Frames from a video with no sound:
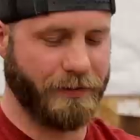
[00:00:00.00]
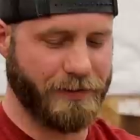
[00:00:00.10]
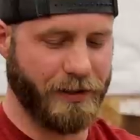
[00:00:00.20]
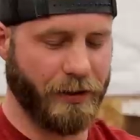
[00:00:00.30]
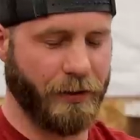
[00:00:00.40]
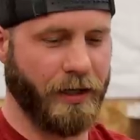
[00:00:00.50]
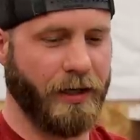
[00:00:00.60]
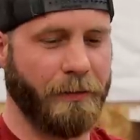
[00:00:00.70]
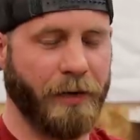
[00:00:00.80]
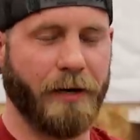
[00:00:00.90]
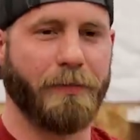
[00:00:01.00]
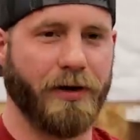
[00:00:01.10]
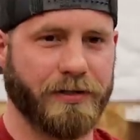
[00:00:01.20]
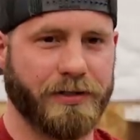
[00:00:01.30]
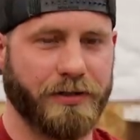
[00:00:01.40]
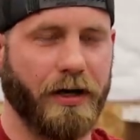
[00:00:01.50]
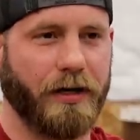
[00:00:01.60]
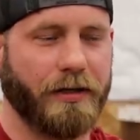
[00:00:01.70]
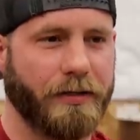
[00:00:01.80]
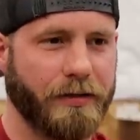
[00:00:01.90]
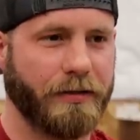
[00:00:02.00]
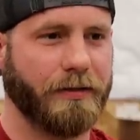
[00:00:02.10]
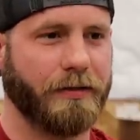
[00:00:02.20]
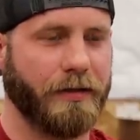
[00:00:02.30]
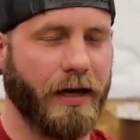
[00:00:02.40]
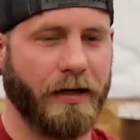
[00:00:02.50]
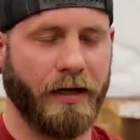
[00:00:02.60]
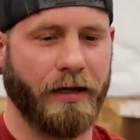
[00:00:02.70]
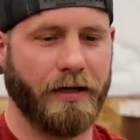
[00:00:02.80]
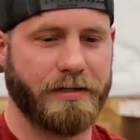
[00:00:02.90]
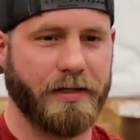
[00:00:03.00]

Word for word: So uh, I uh, bought a parts truck, had a, a, uh,